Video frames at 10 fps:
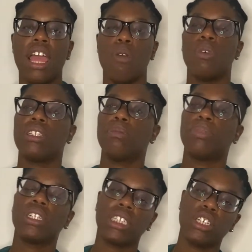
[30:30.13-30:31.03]
And with the
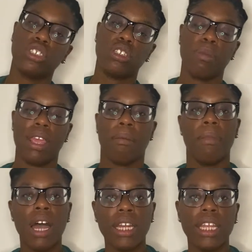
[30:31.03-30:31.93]
book deal, she'll make
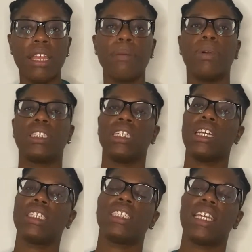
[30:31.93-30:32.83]
money. But she
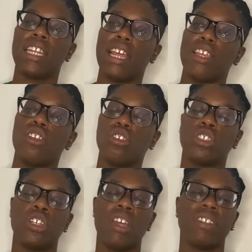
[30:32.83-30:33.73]
understands that, you know,
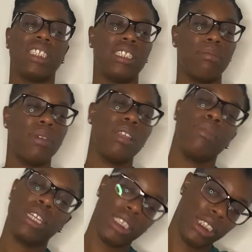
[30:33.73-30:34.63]
she'll never see the money
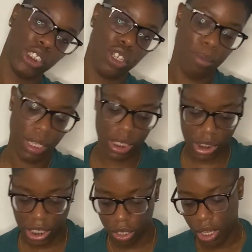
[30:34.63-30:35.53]
because she's going to be in
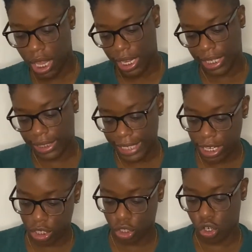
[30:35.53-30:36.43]
jail, this,
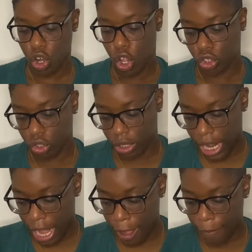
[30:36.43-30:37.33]
that, and third. So
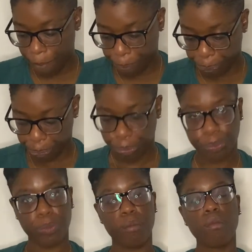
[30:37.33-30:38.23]
now
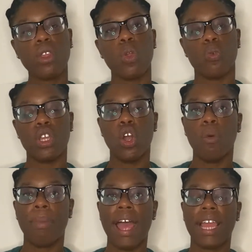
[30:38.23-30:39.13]
we
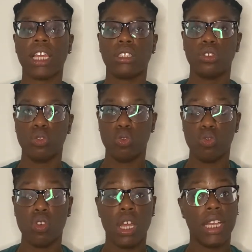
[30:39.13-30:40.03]
go back
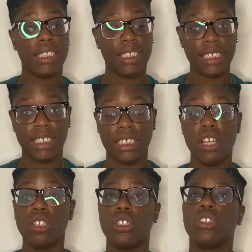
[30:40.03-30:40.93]
to Sissy.
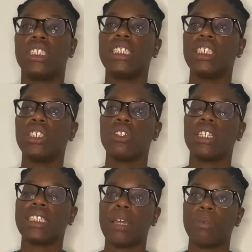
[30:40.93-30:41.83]
So Sissy's on
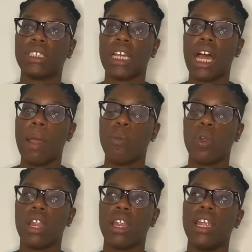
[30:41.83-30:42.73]
the type of time
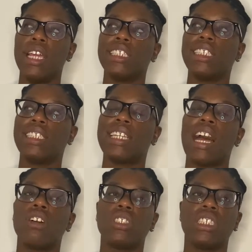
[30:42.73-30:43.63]
where she's
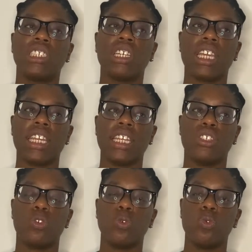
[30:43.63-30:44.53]
looking
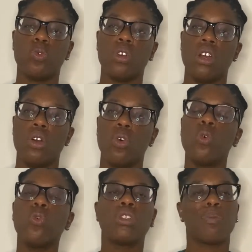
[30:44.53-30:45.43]
into
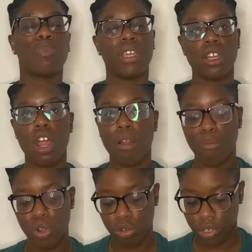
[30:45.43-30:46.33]
who the Pink Heart
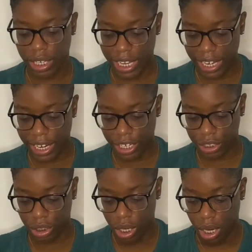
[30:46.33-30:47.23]
murderer
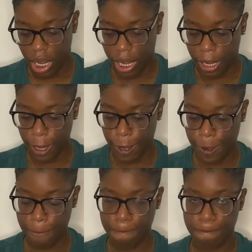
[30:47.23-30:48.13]
is.
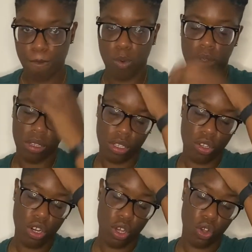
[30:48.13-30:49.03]

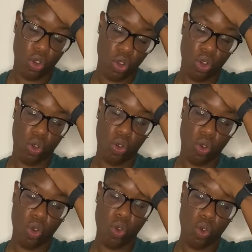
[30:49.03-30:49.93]
You know,
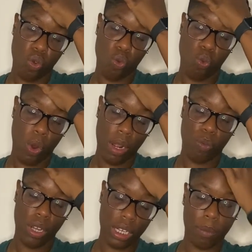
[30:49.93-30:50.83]

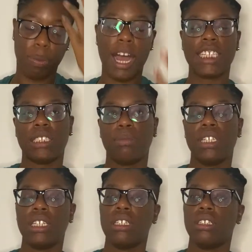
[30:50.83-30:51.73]
what could
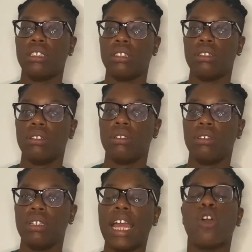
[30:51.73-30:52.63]
possibly,
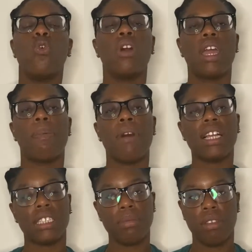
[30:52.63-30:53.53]
like, who it could
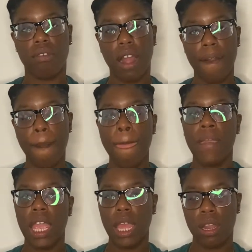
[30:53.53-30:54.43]
possibly be, right?
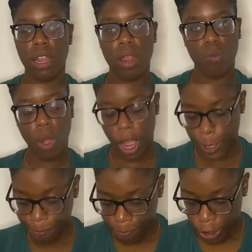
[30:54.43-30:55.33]
And why.
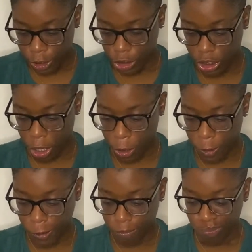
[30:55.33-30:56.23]

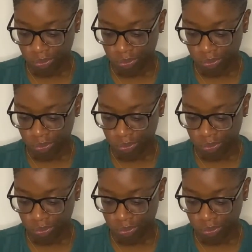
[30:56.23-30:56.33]
So